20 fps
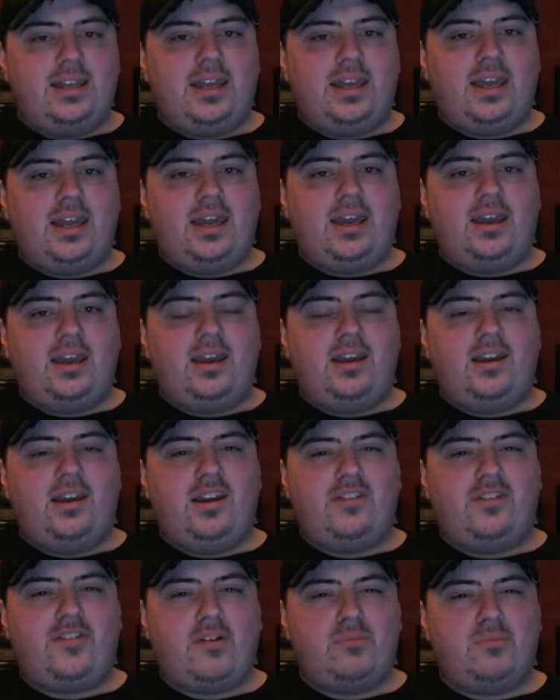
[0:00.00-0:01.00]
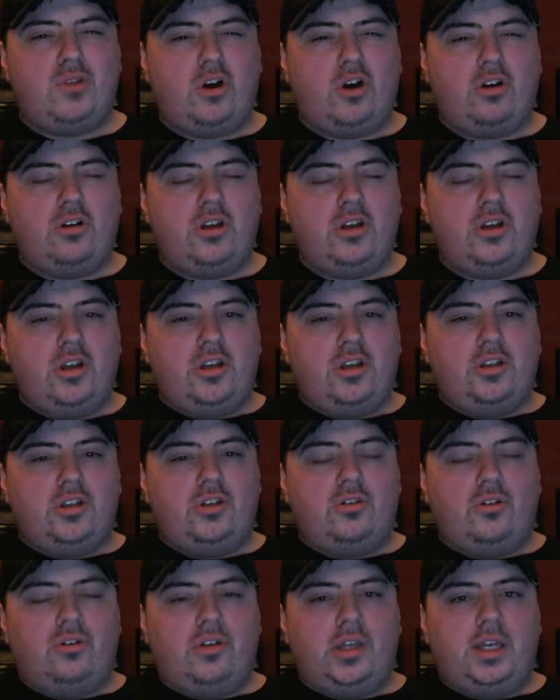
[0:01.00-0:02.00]
Uh, if I'm not, you
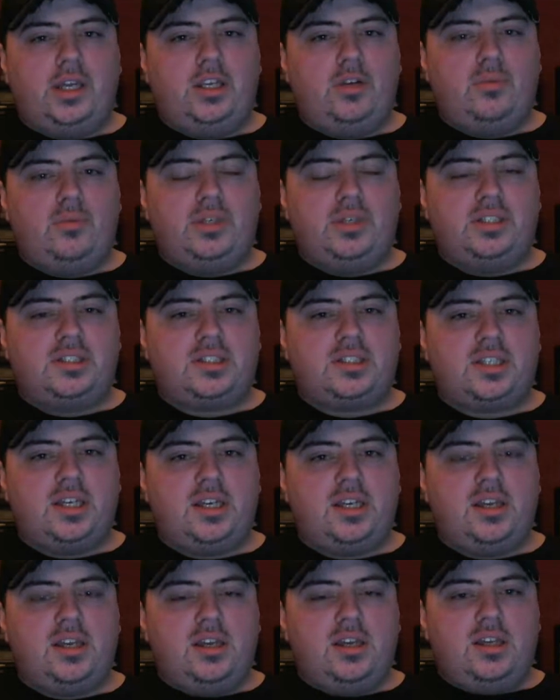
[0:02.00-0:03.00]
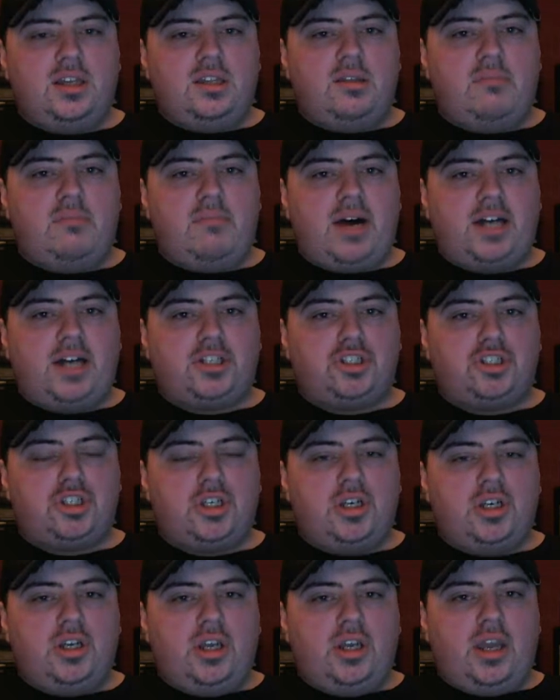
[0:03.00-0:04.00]
know, then you will see the match
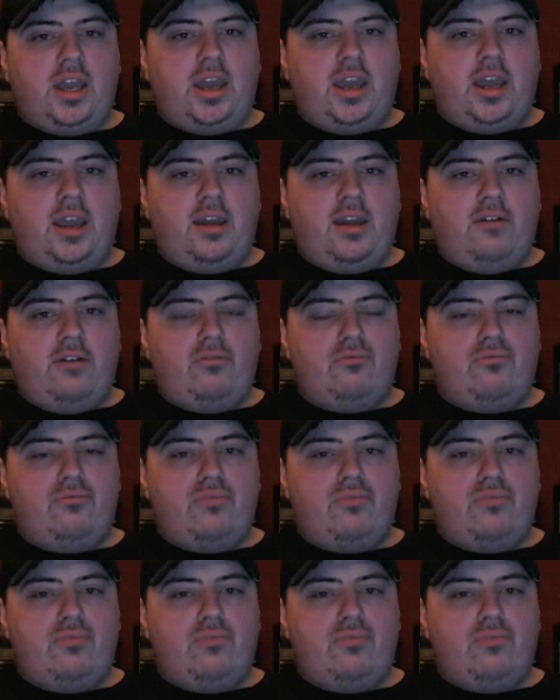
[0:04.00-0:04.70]
uh,